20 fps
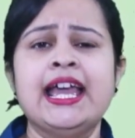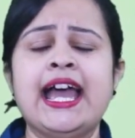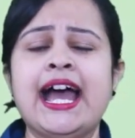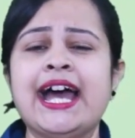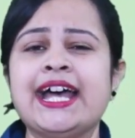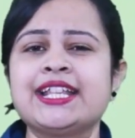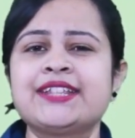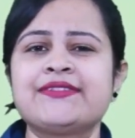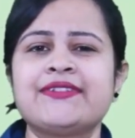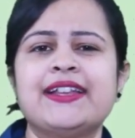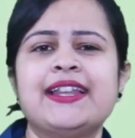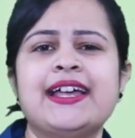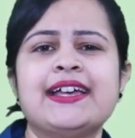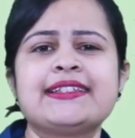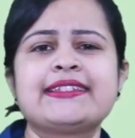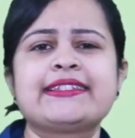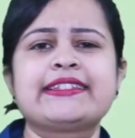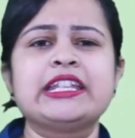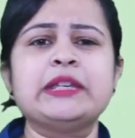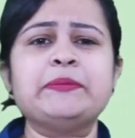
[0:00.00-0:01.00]
as well
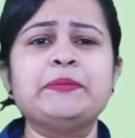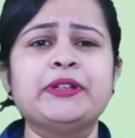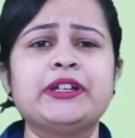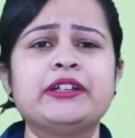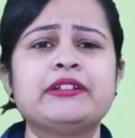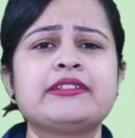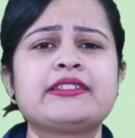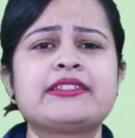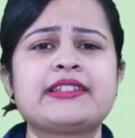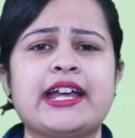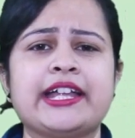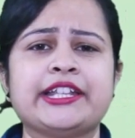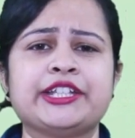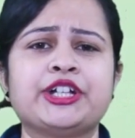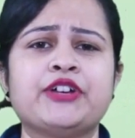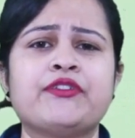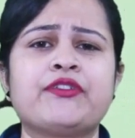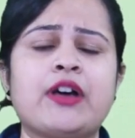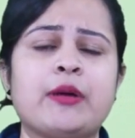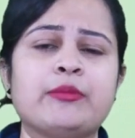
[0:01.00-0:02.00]
as deeper understanding
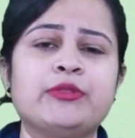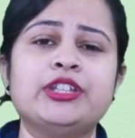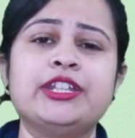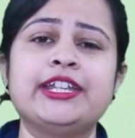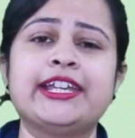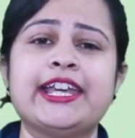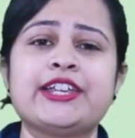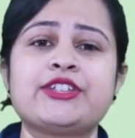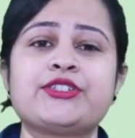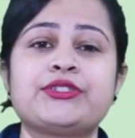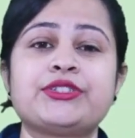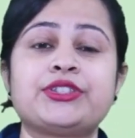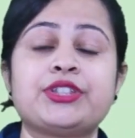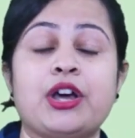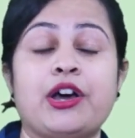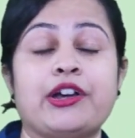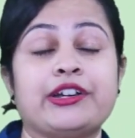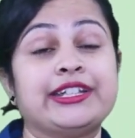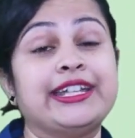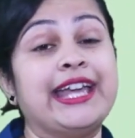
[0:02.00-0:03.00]
of communication
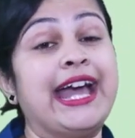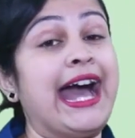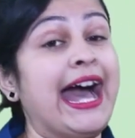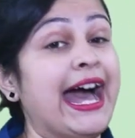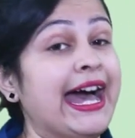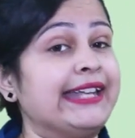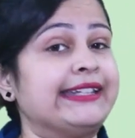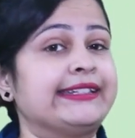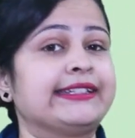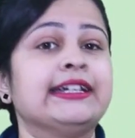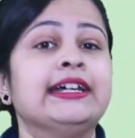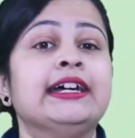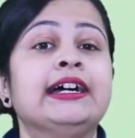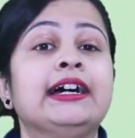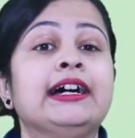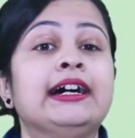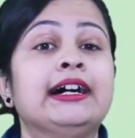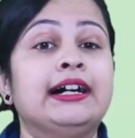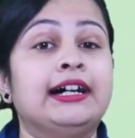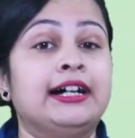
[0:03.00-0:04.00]
theory and
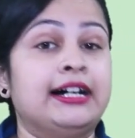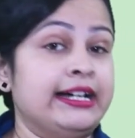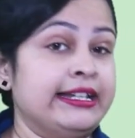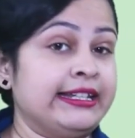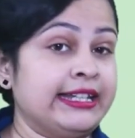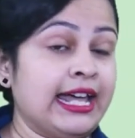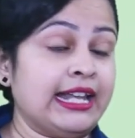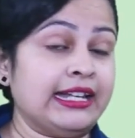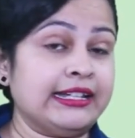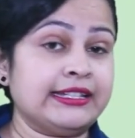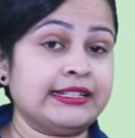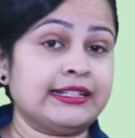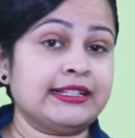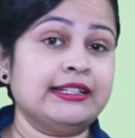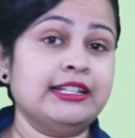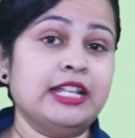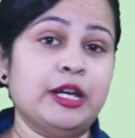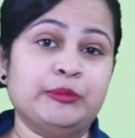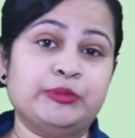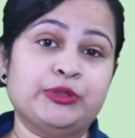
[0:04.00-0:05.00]

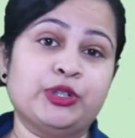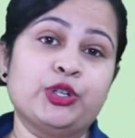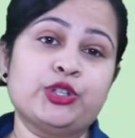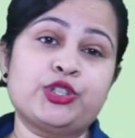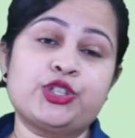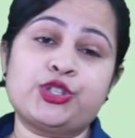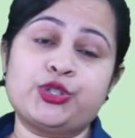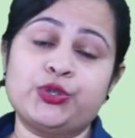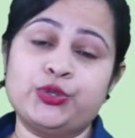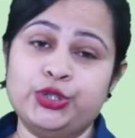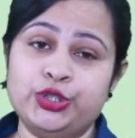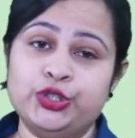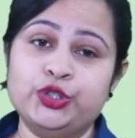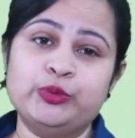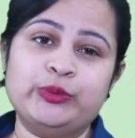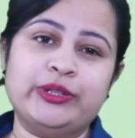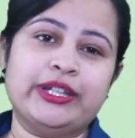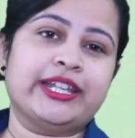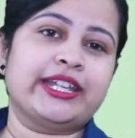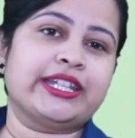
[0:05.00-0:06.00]
analytical approach to new
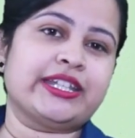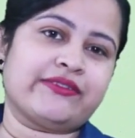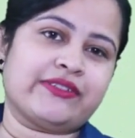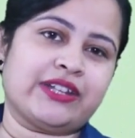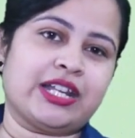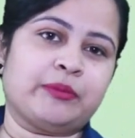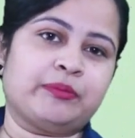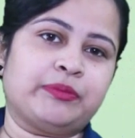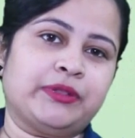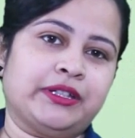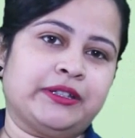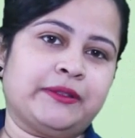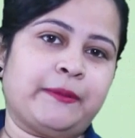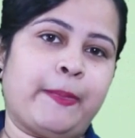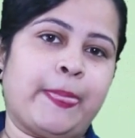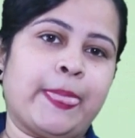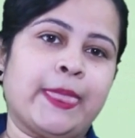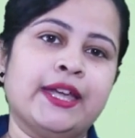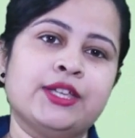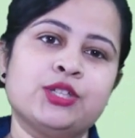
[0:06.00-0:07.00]
media development.
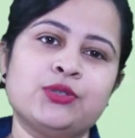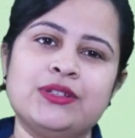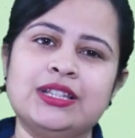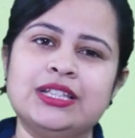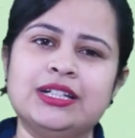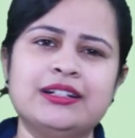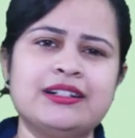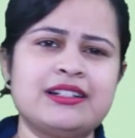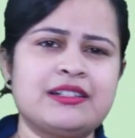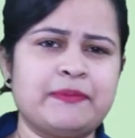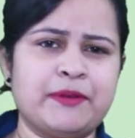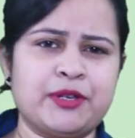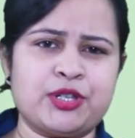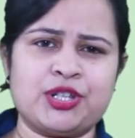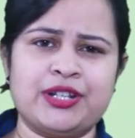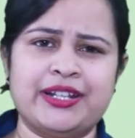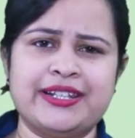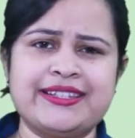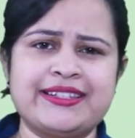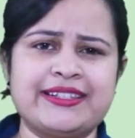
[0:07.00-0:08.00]
You will learn
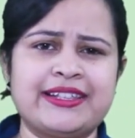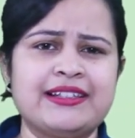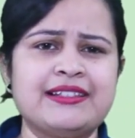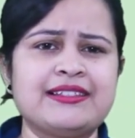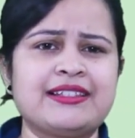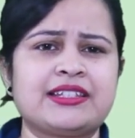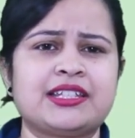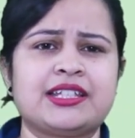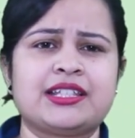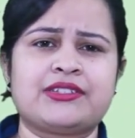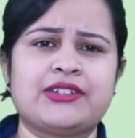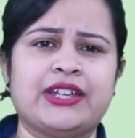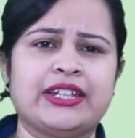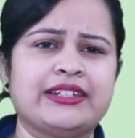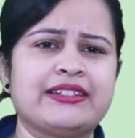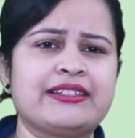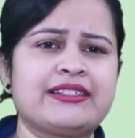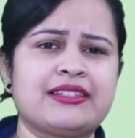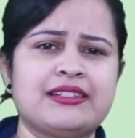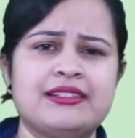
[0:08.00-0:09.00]
specialized skills such as
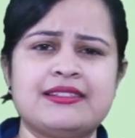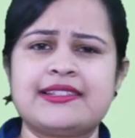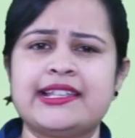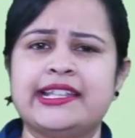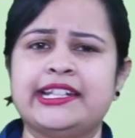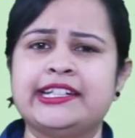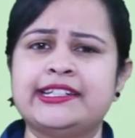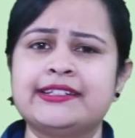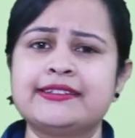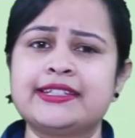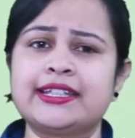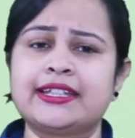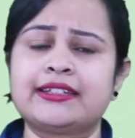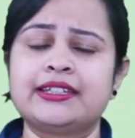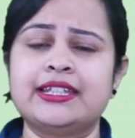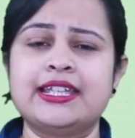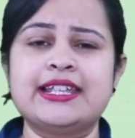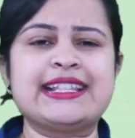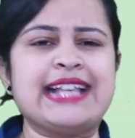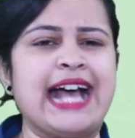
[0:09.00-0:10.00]
writing skills, editing
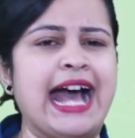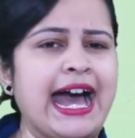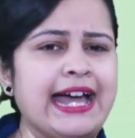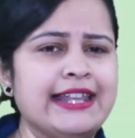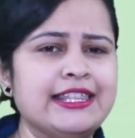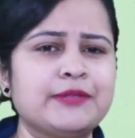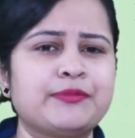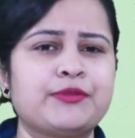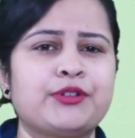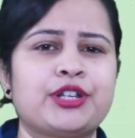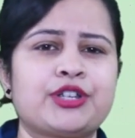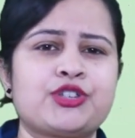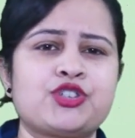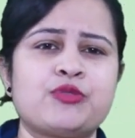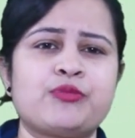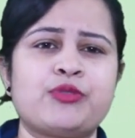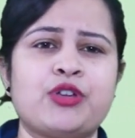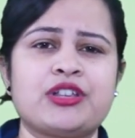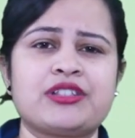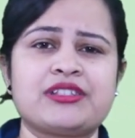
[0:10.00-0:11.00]
techniques and the
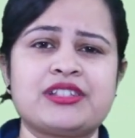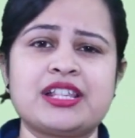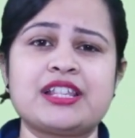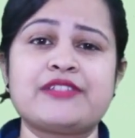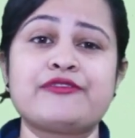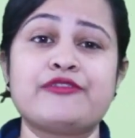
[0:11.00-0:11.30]
production process